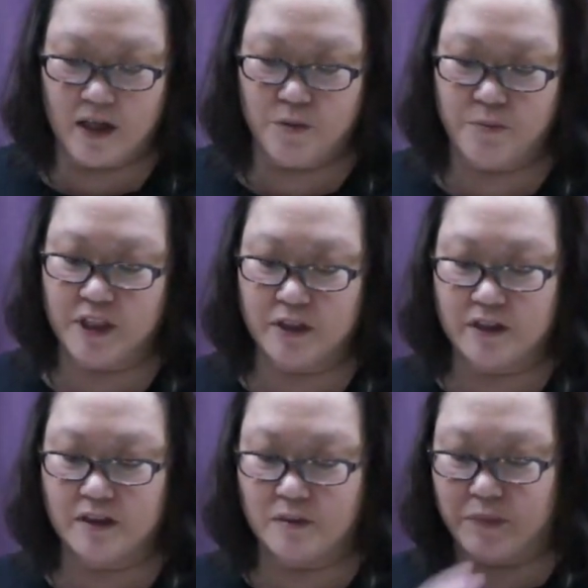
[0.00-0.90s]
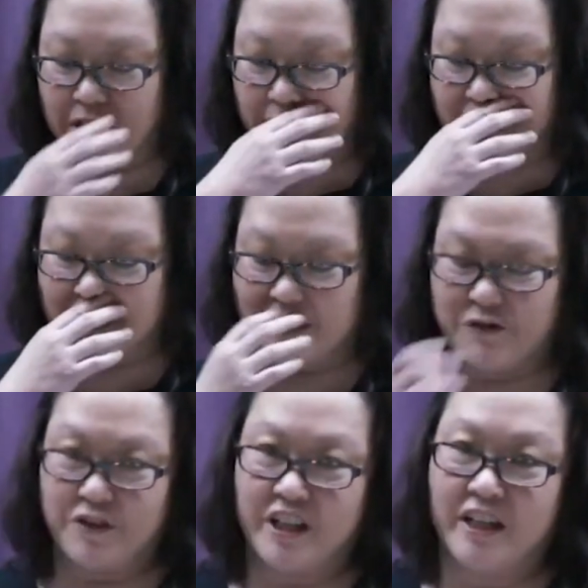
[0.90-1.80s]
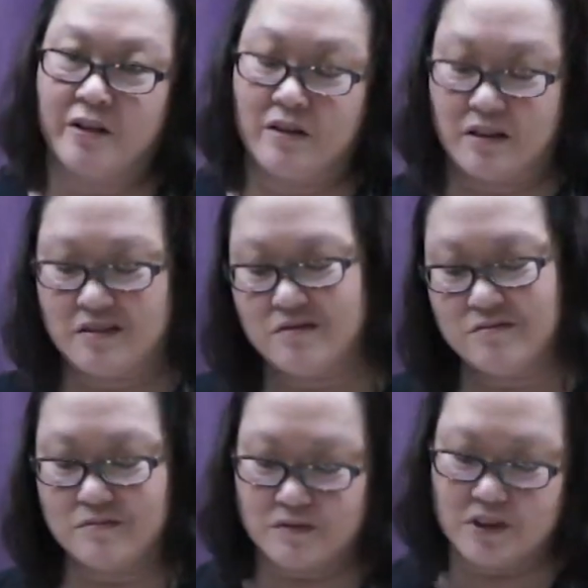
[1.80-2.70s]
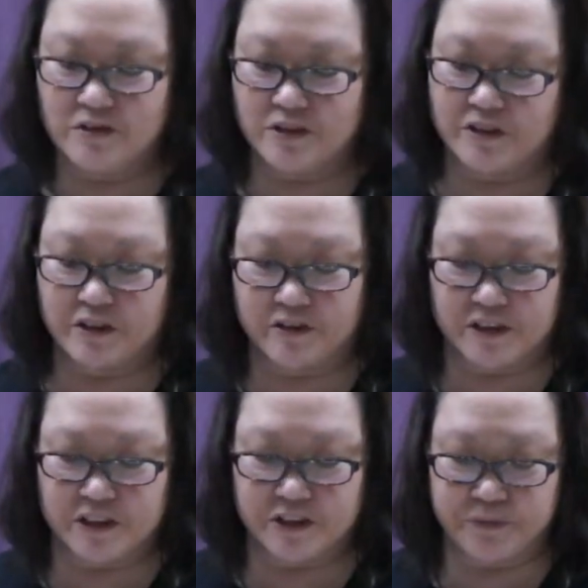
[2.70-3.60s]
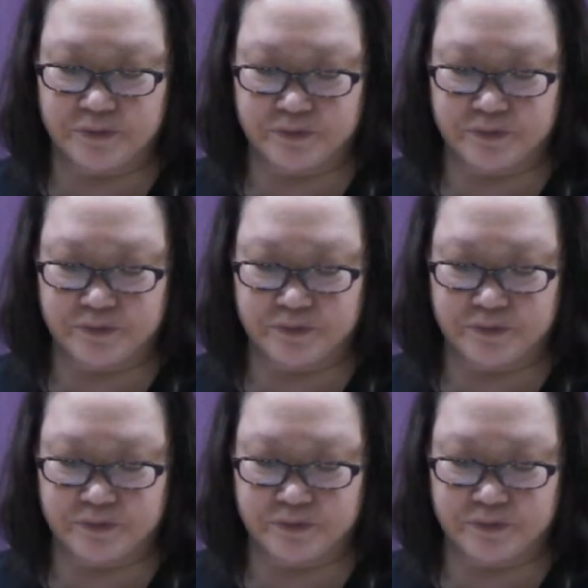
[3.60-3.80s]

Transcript: and being in the park is free and New Yorkers.